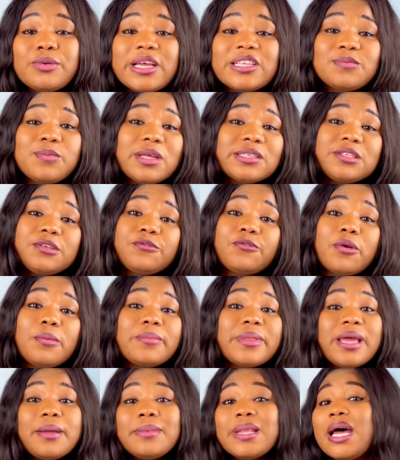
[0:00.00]
responses from
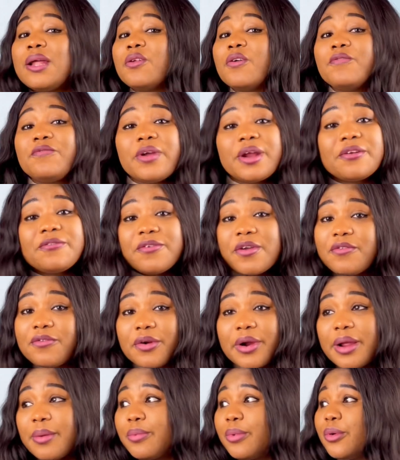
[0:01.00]
them that are not very
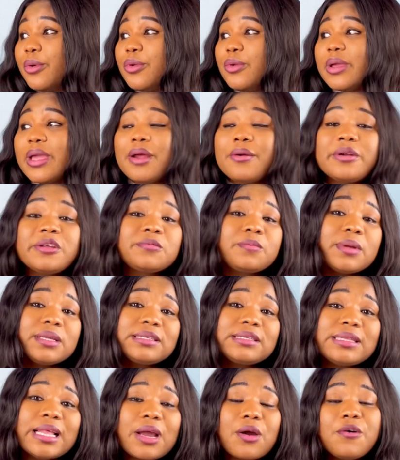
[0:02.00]
favorable. You get
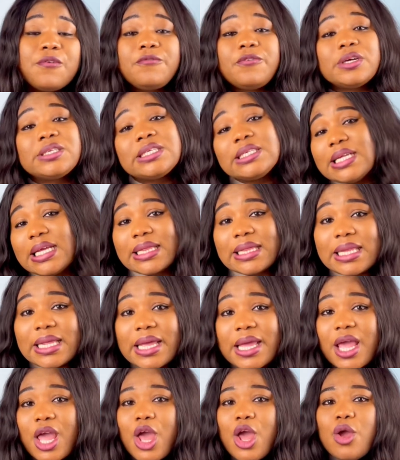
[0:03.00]
responses like,
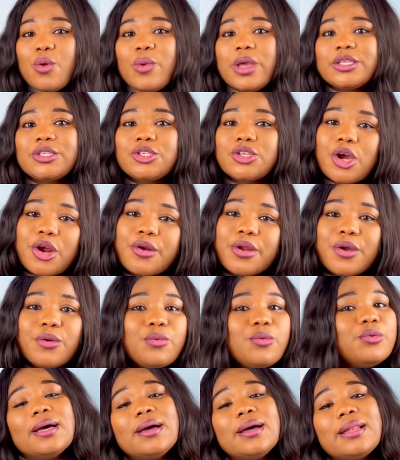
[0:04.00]
unfortunately, we're sorry,
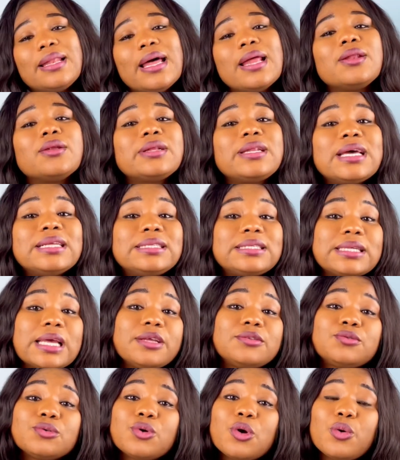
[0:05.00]
landlord had
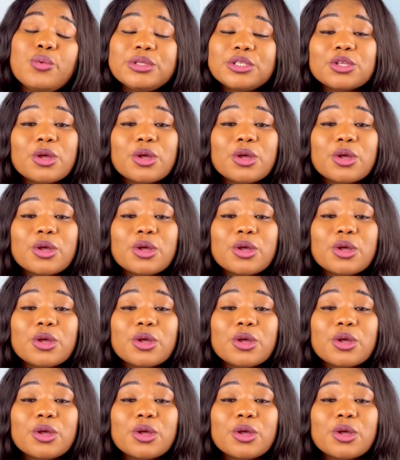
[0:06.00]
decided to go with